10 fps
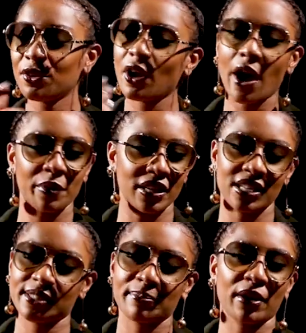You know how it
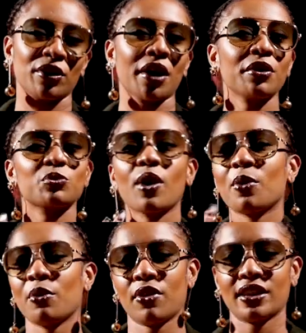is, man. You cannot
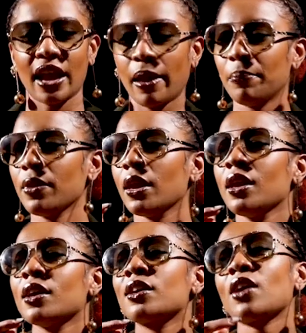work all the time.
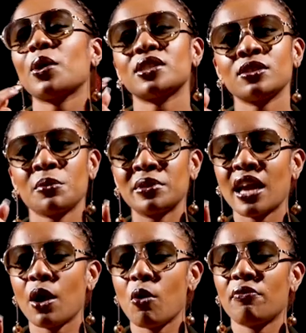So I was a little bit
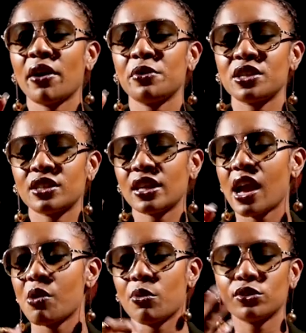hungover. I reached
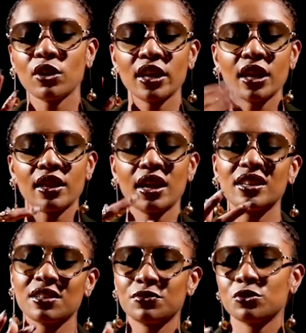there. We were talking in the
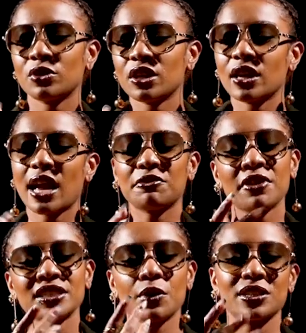interview. At
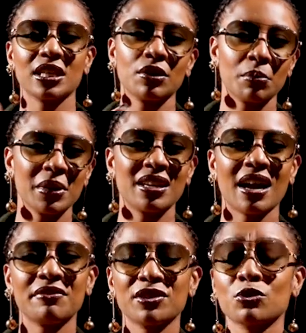first, I was a little bit
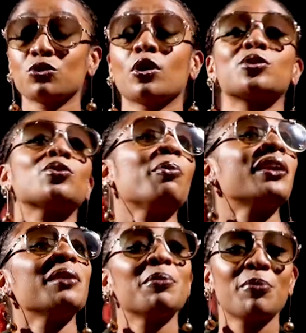nervous because there were so
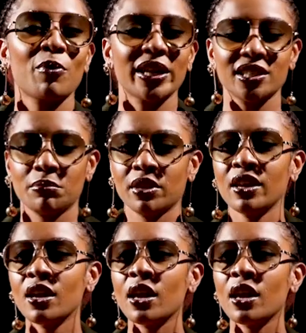many people watching me.